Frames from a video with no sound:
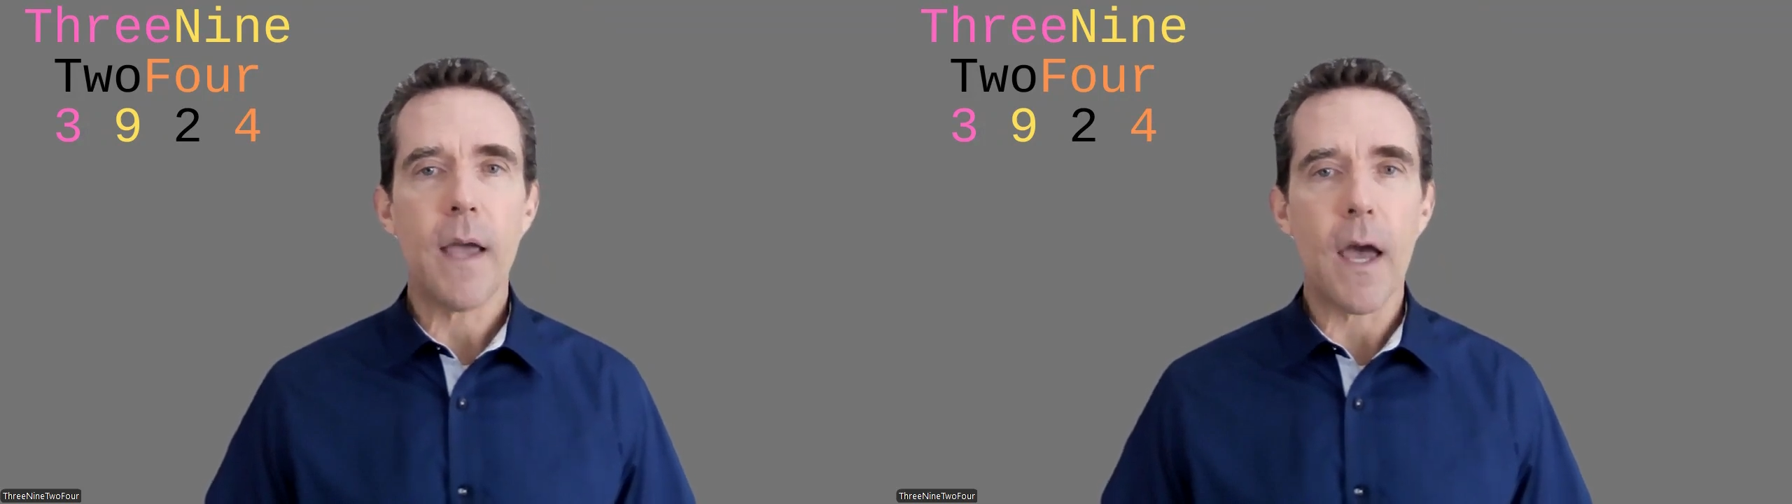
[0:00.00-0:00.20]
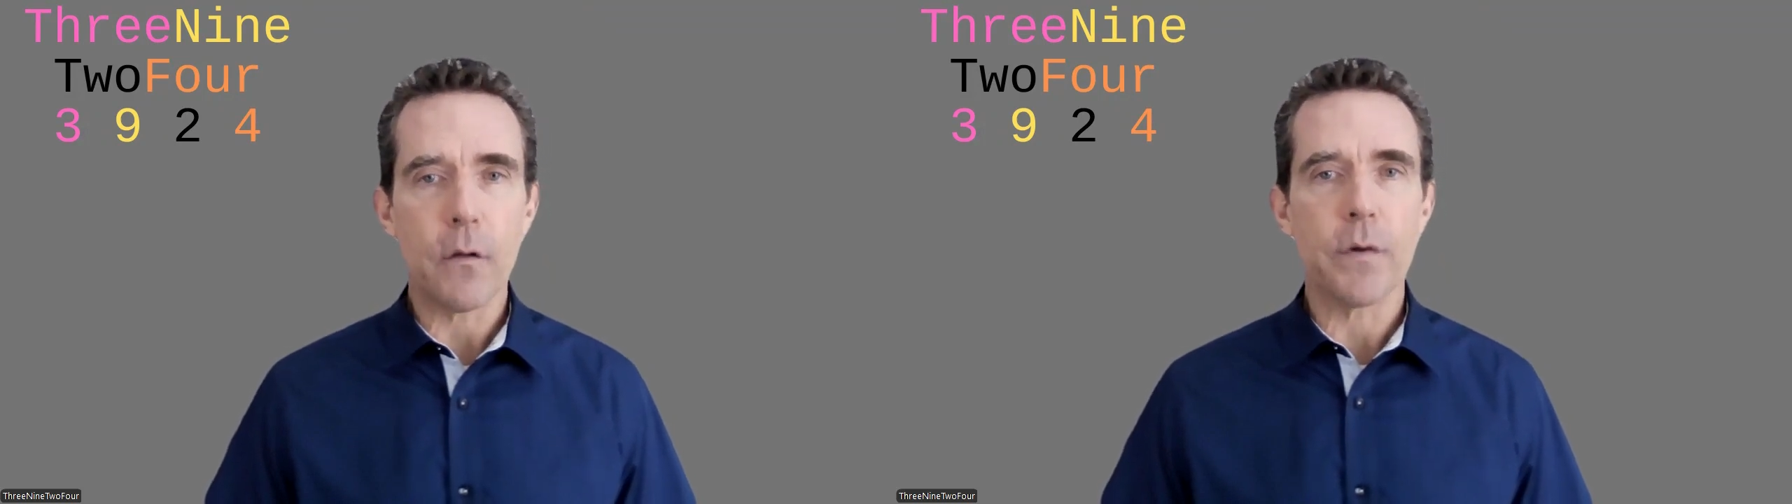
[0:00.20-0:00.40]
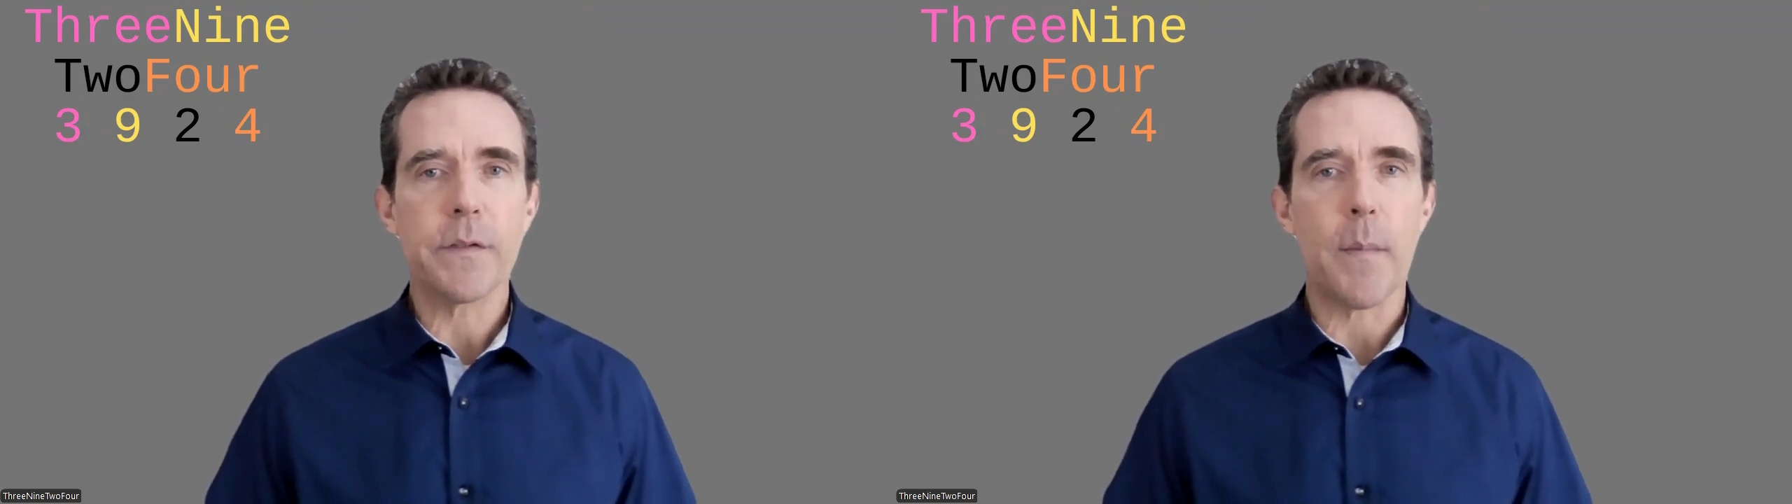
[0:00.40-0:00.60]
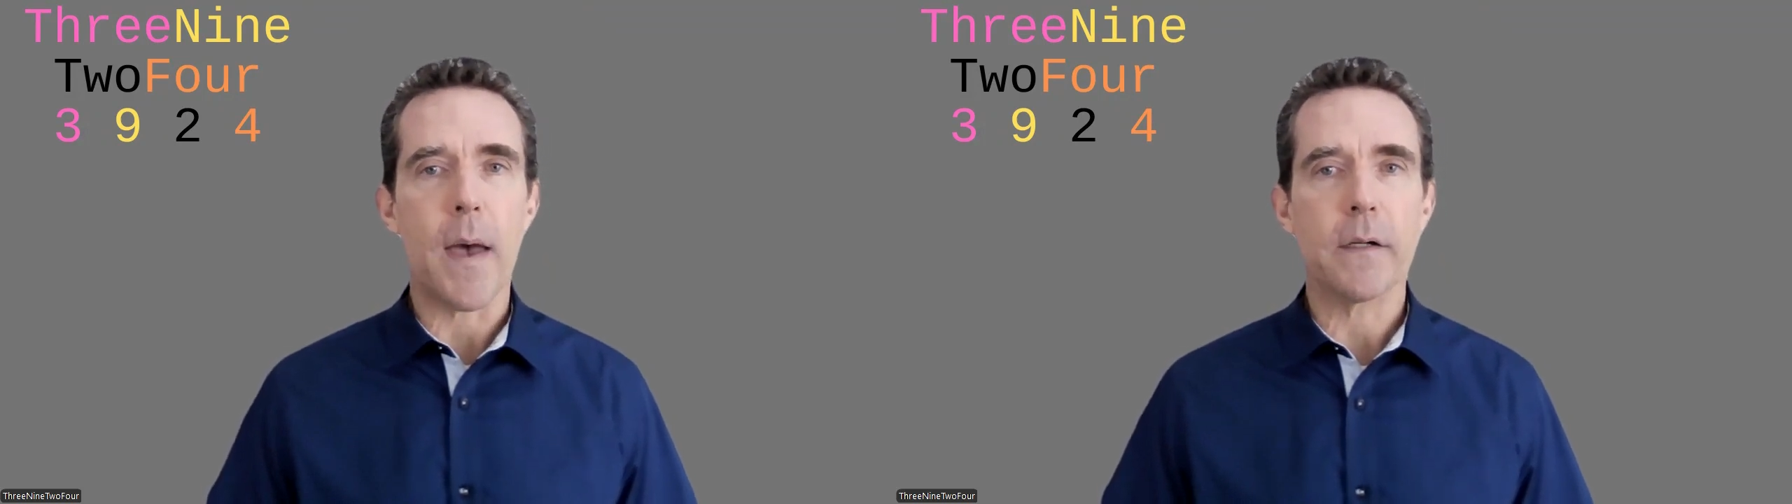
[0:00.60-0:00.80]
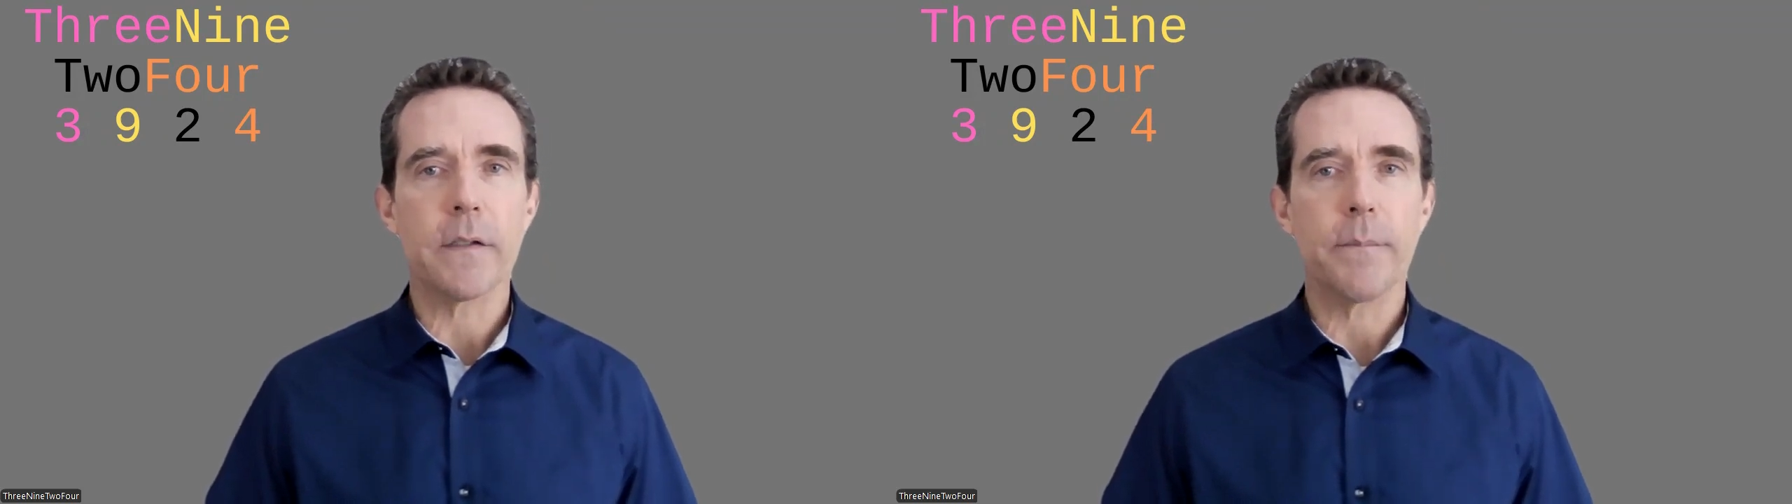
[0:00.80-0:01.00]
and
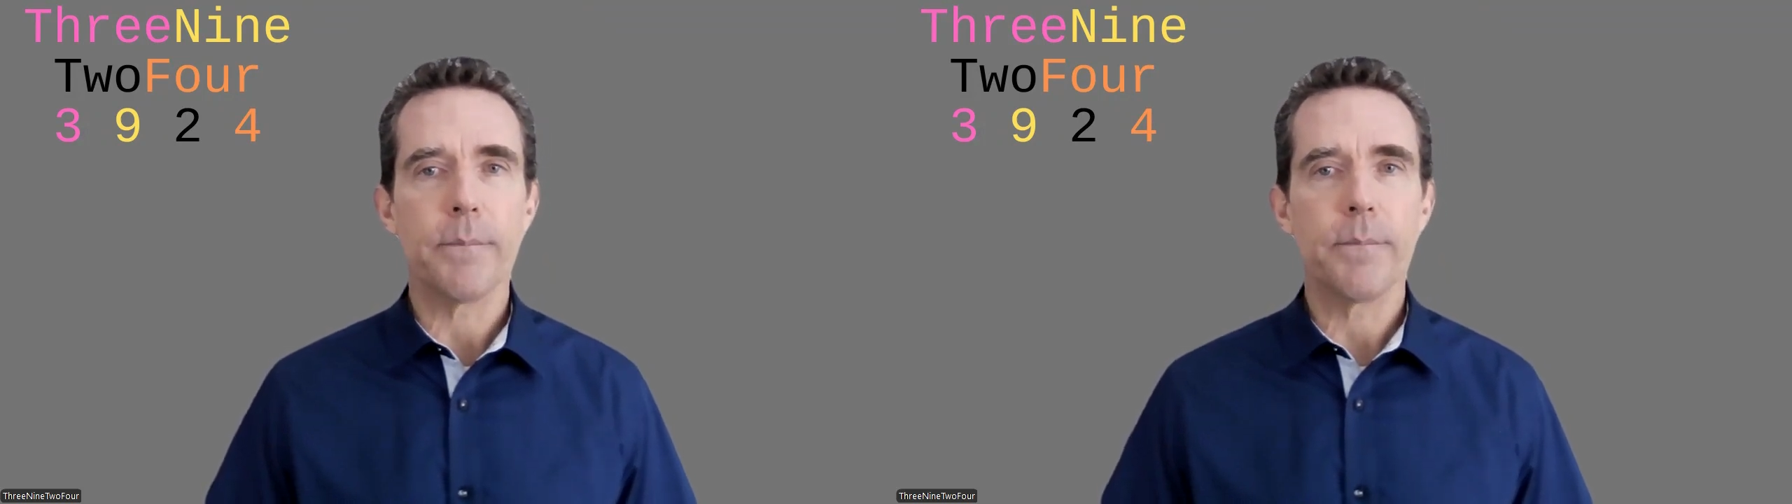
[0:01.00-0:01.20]
respect.